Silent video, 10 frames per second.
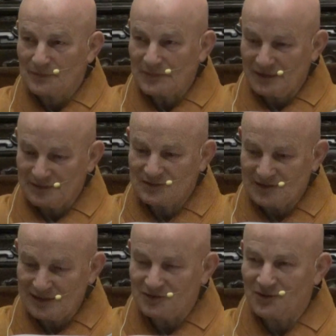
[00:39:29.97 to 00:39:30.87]
And
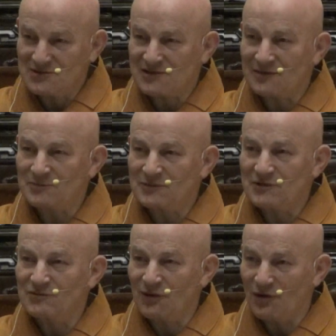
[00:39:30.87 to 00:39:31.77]
that concept we
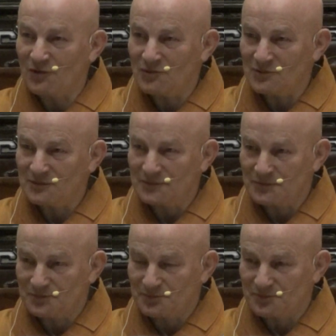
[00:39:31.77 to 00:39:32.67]
follow.
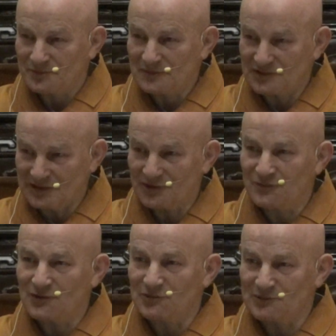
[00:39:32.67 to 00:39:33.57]

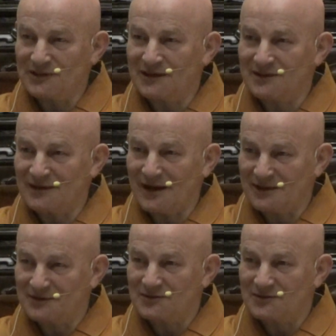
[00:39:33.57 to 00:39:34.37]
Therefore, we can get